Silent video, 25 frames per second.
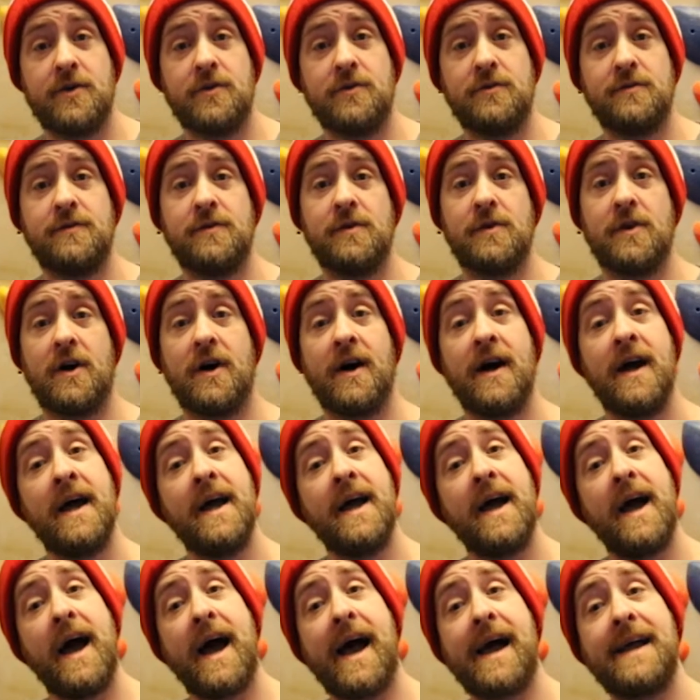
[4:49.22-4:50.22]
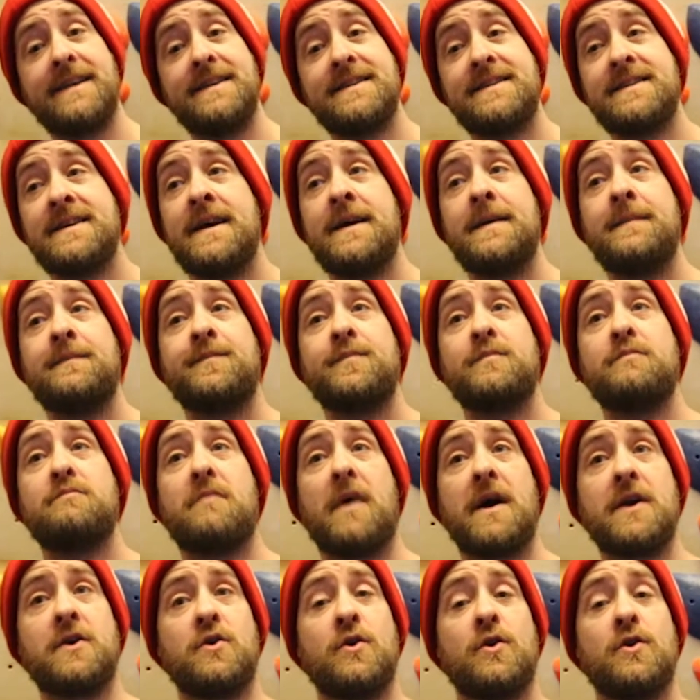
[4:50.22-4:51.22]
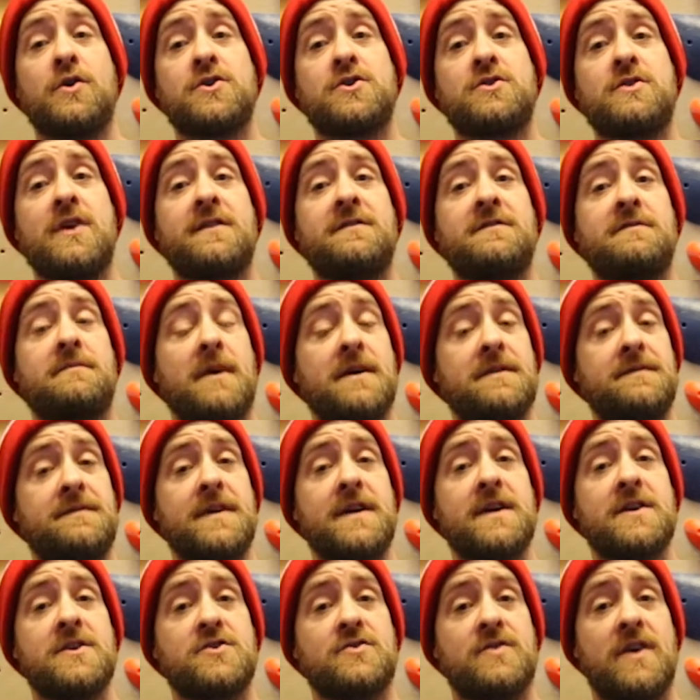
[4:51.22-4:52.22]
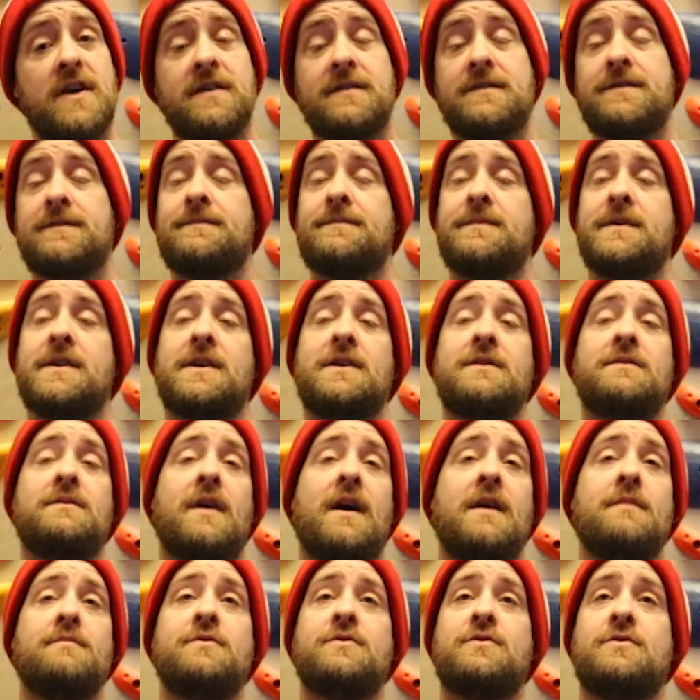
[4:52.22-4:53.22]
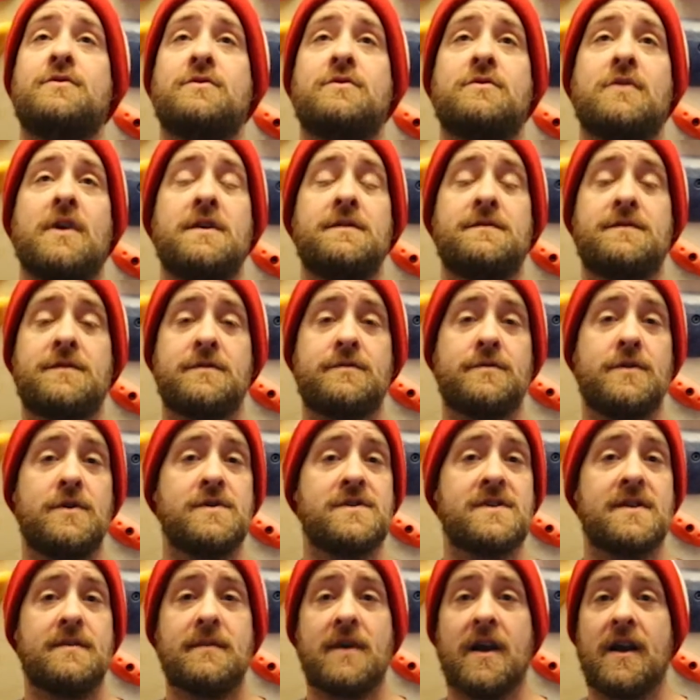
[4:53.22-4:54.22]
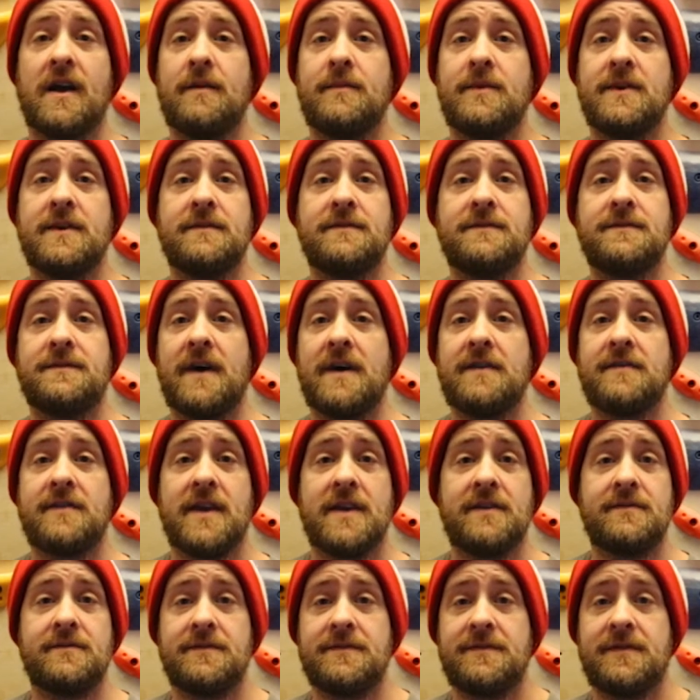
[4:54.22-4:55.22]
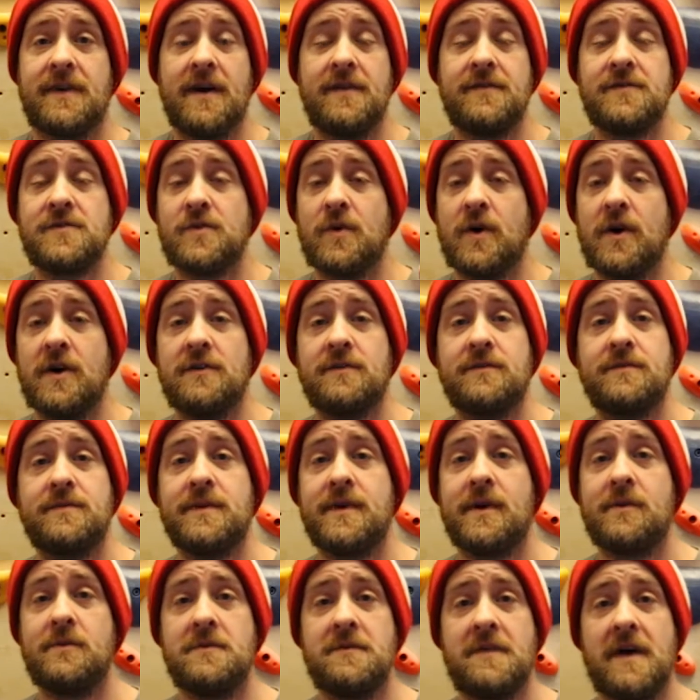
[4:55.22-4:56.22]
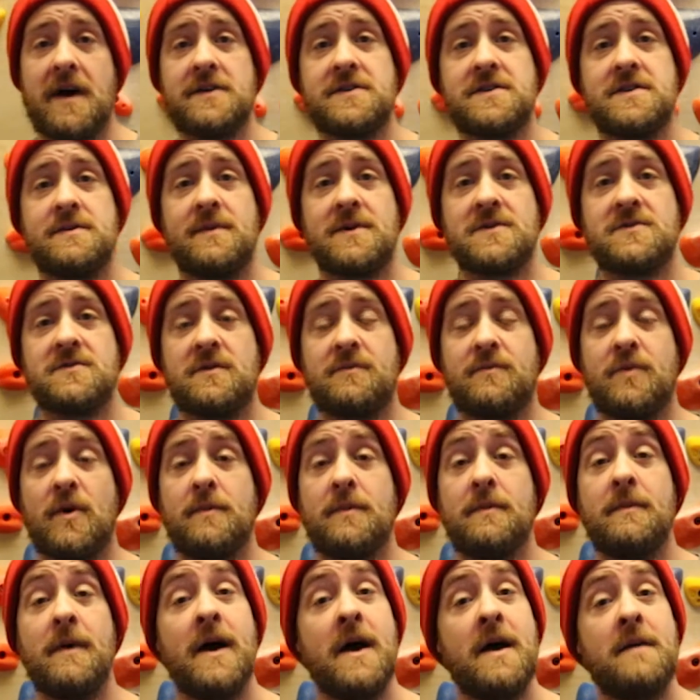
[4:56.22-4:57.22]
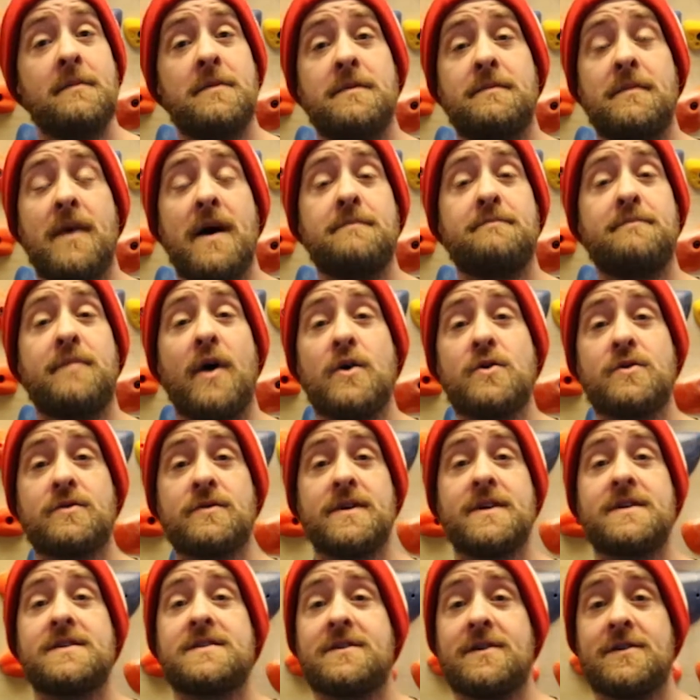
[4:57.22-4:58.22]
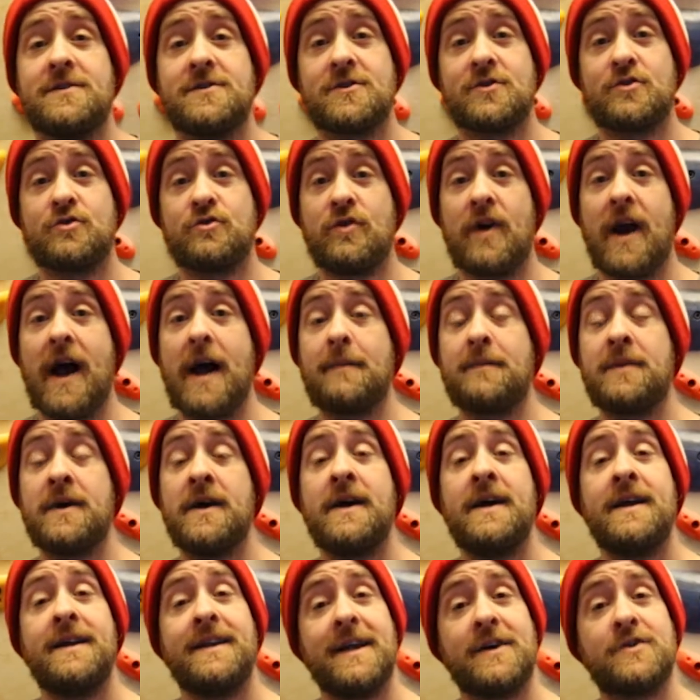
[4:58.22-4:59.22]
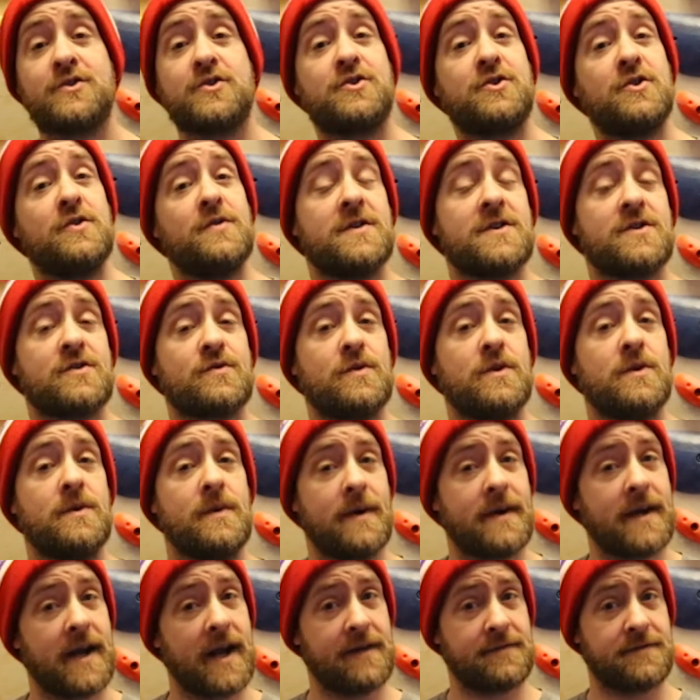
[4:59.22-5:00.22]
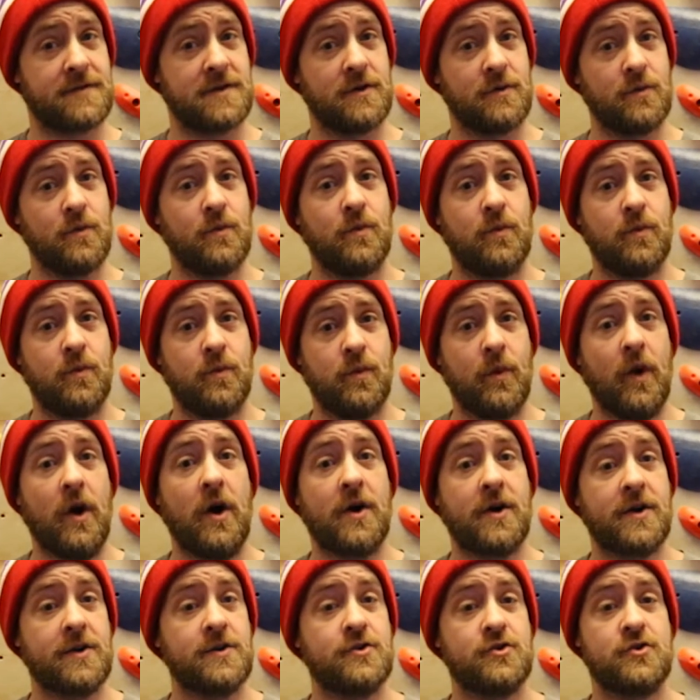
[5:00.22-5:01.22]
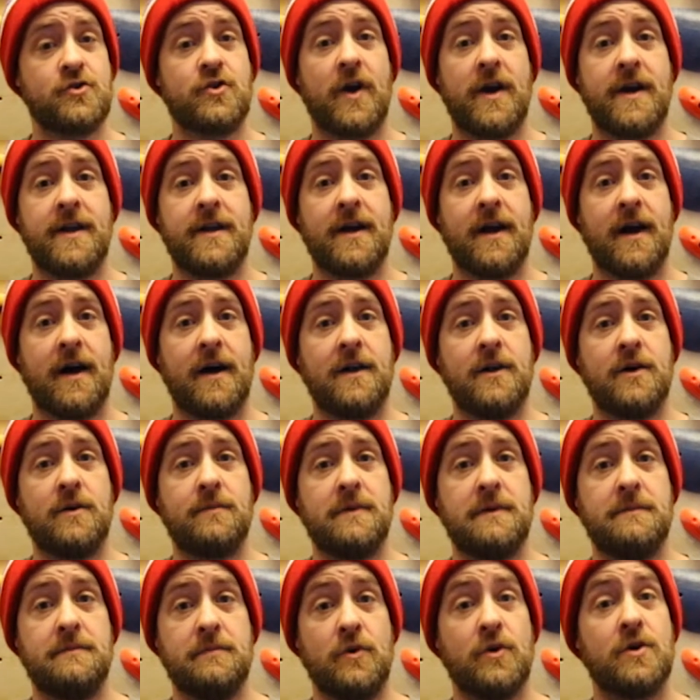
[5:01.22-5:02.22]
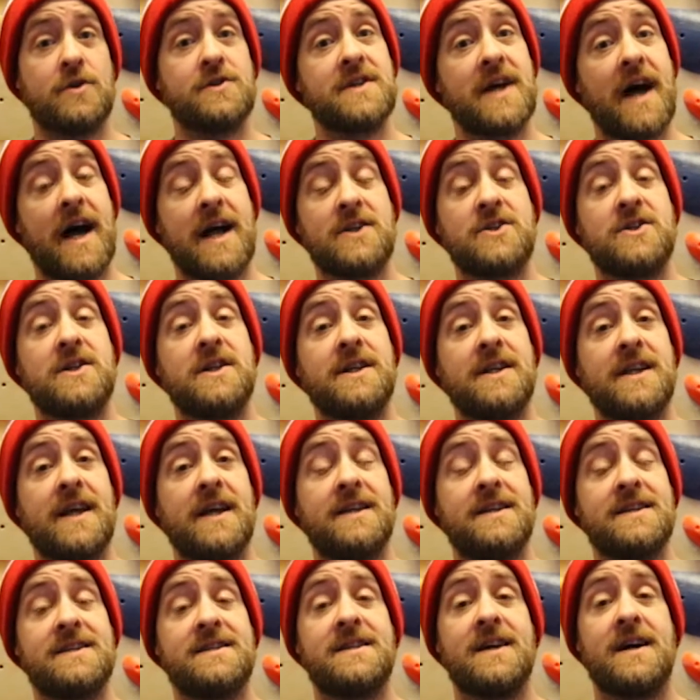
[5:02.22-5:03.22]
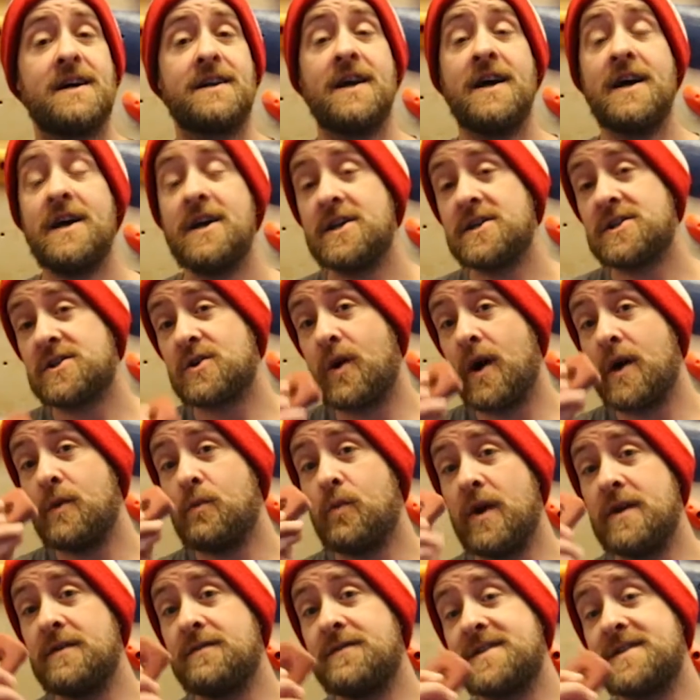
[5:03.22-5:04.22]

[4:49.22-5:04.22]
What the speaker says: an awful lot, and my core strength and my finger strength, you know, I'm great for routes. I'm climbing 5'11", 5'12", you know, without too much of a problem, but my bouldering has gone to crap. Now, to do this route, I'm going to have to work and train a little bit more to actually get this done. So I went